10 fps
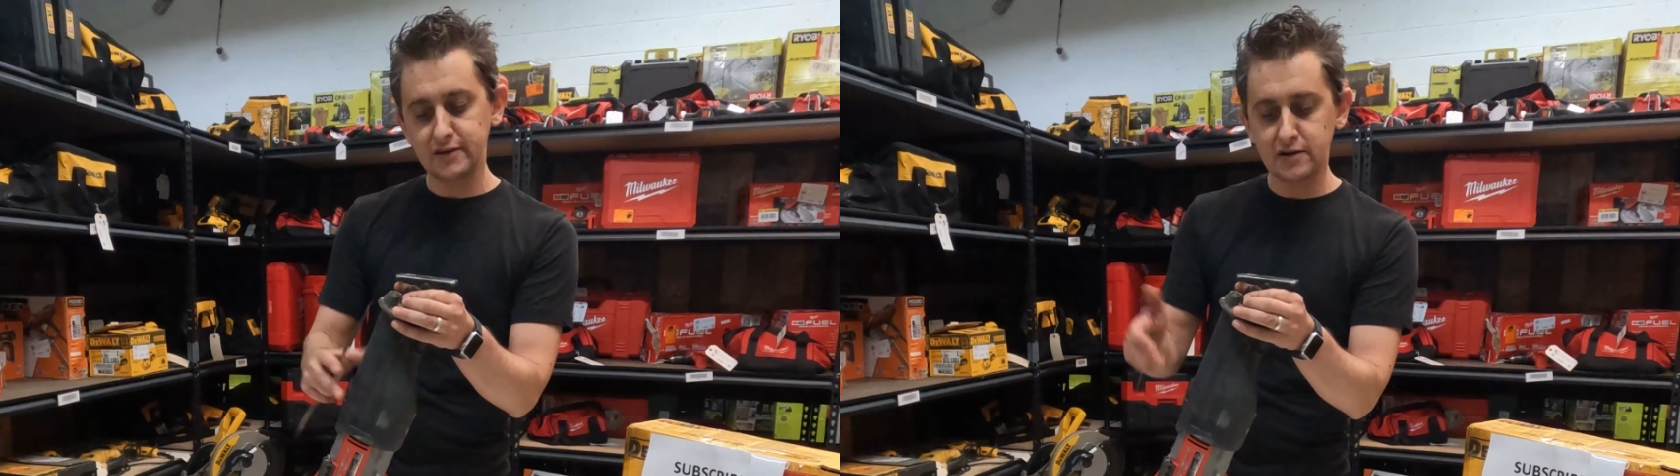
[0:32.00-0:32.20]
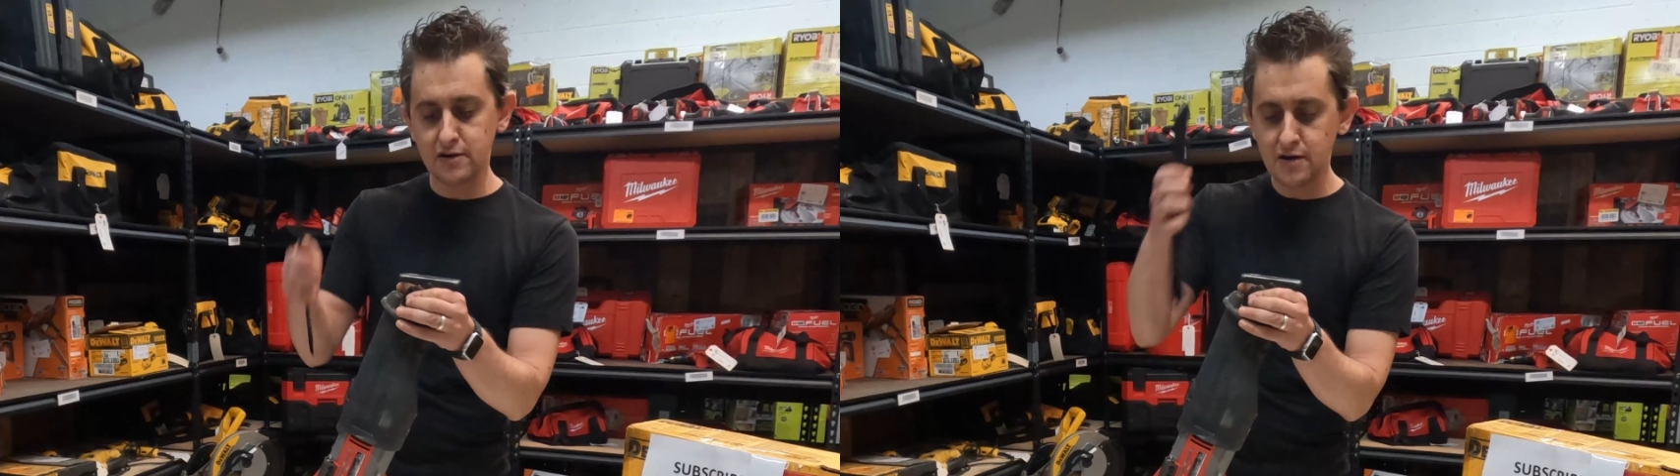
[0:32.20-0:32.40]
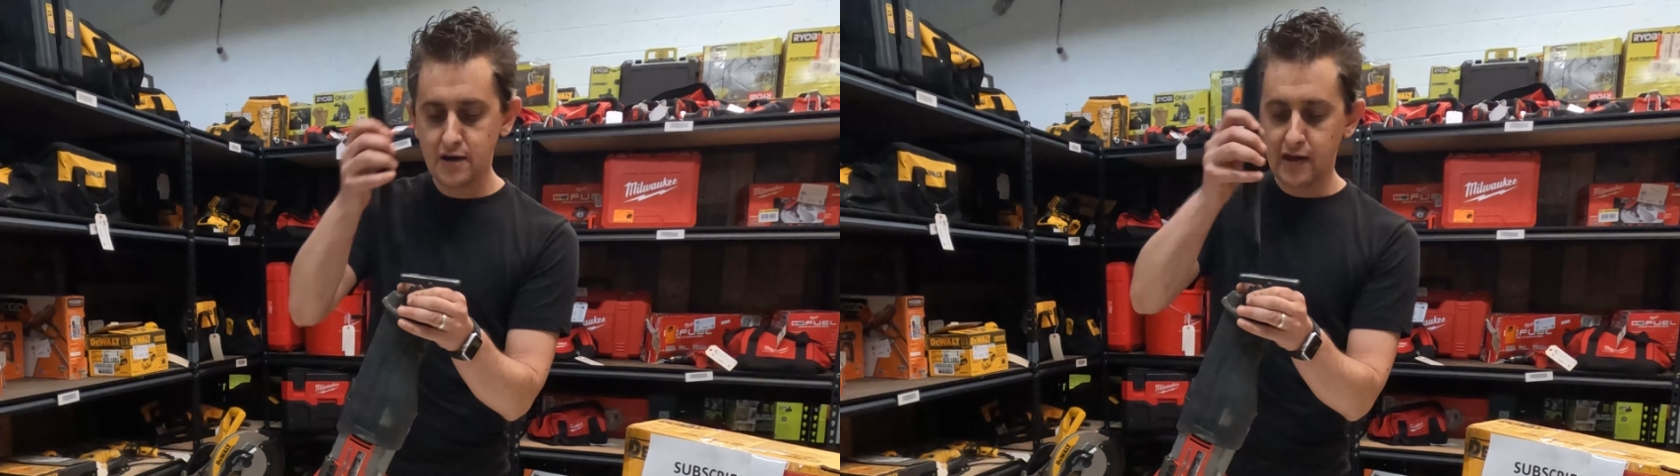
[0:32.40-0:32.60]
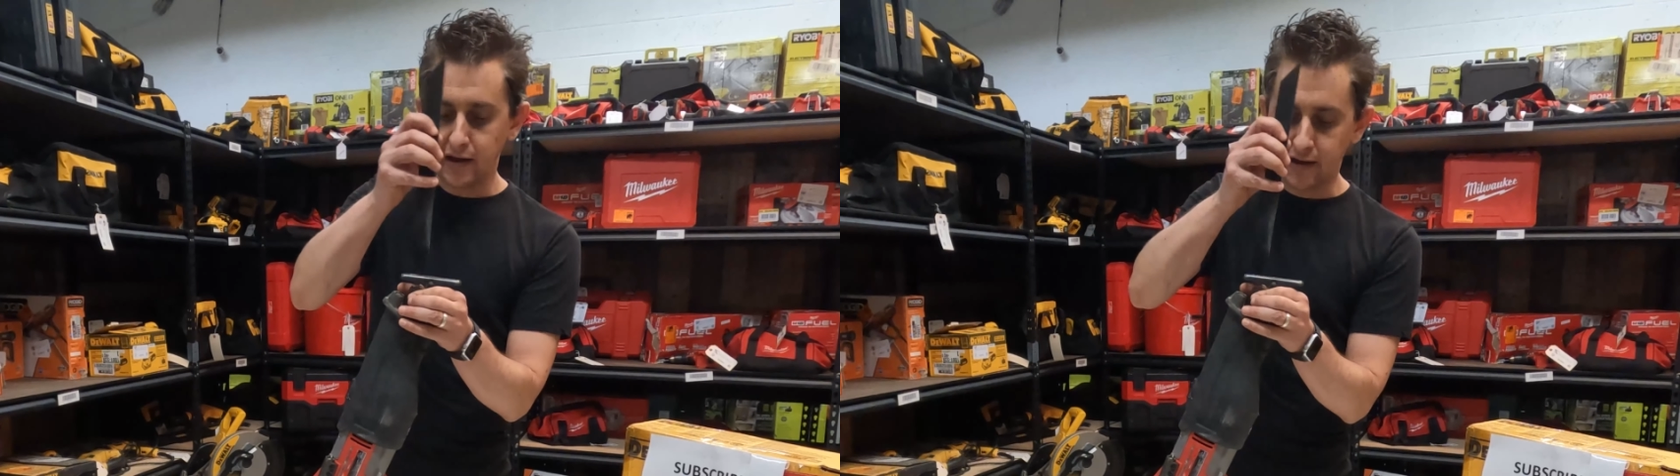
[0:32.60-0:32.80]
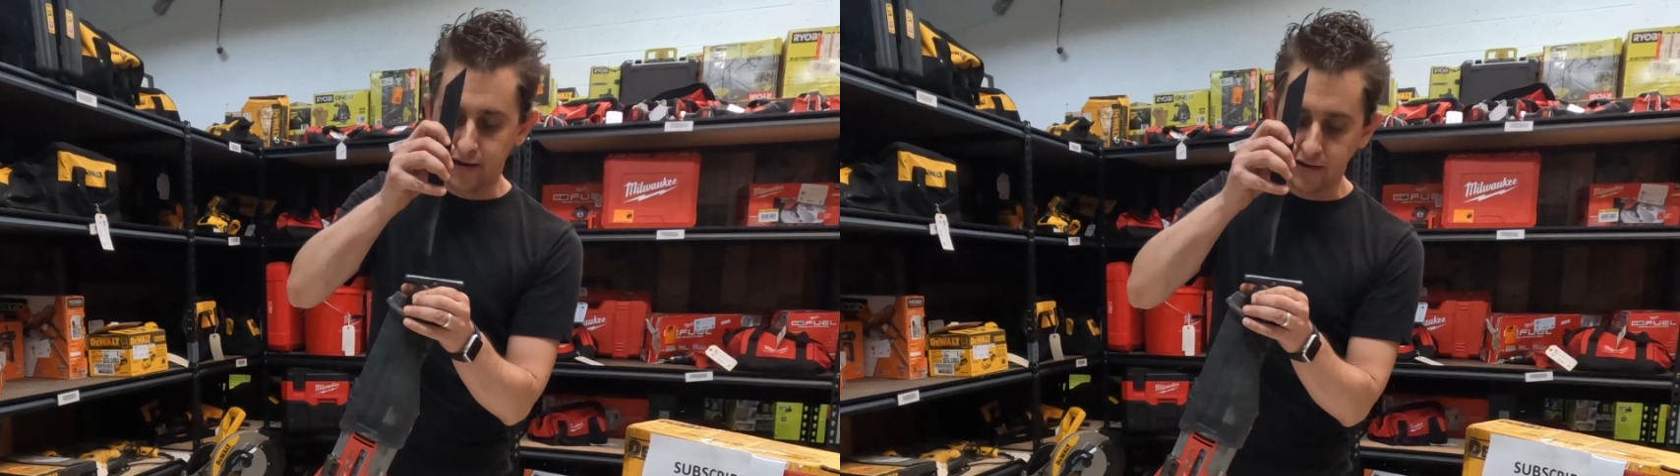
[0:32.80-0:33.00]
here
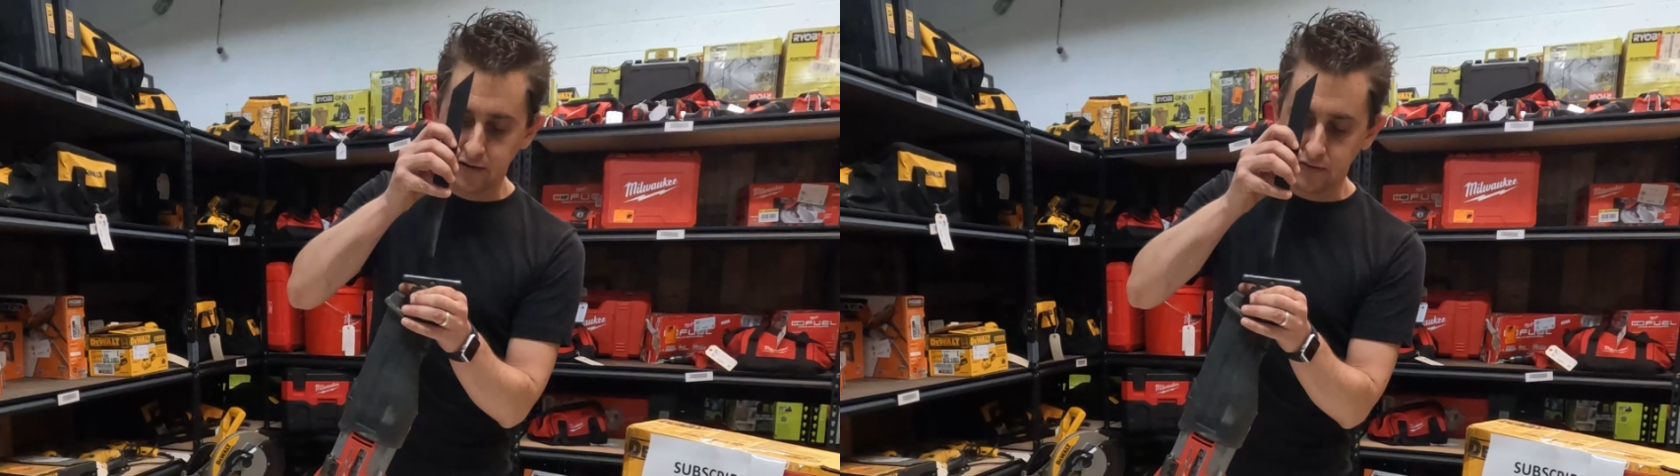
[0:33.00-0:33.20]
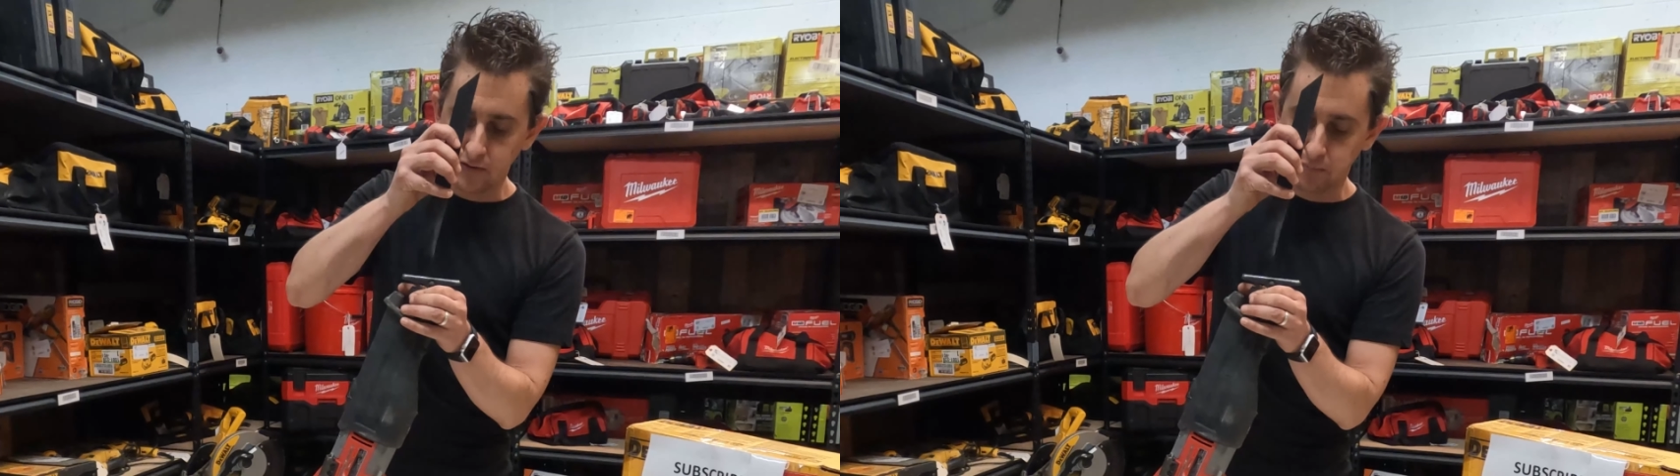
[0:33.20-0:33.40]
and